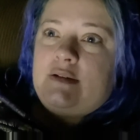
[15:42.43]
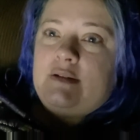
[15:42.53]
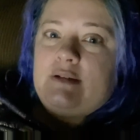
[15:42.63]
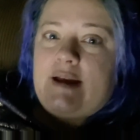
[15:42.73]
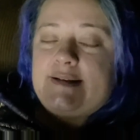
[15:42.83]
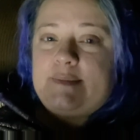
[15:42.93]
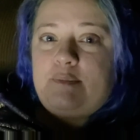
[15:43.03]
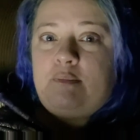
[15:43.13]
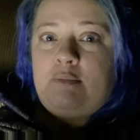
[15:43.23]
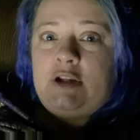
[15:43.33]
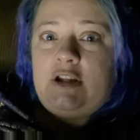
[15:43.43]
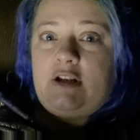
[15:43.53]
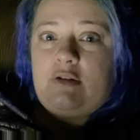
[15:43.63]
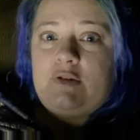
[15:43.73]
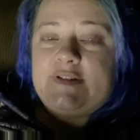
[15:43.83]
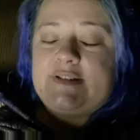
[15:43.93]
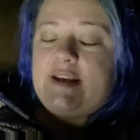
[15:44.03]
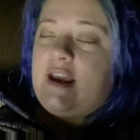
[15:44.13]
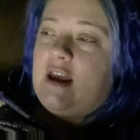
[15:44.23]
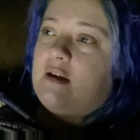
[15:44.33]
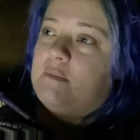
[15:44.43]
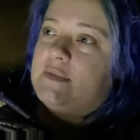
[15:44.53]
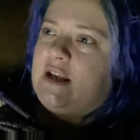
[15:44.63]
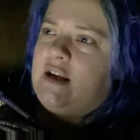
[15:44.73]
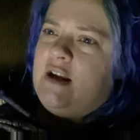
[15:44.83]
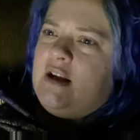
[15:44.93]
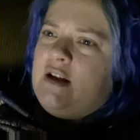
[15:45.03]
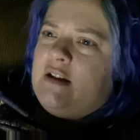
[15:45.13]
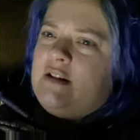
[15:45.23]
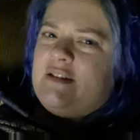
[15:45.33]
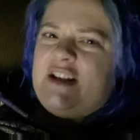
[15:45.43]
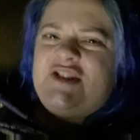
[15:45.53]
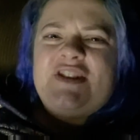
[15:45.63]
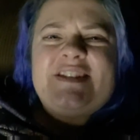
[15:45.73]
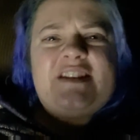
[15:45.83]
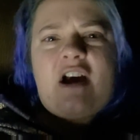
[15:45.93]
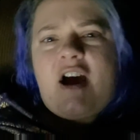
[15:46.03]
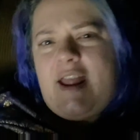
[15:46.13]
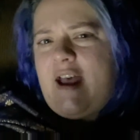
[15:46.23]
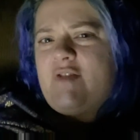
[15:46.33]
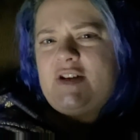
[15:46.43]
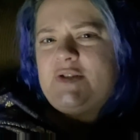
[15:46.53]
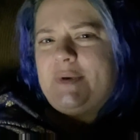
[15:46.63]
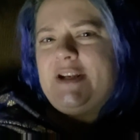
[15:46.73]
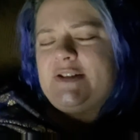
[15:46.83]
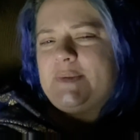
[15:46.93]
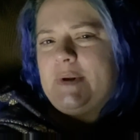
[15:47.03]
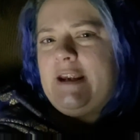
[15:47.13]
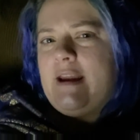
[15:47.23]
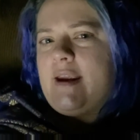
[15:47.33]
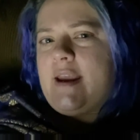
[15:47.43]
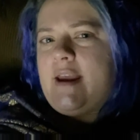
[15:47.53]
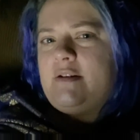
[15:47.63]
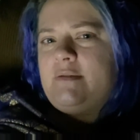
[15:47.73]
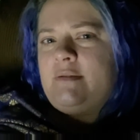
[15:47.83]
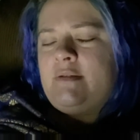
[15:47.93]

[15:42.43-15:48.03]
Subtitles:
less political scams. Like, let's just not have a 2020 again.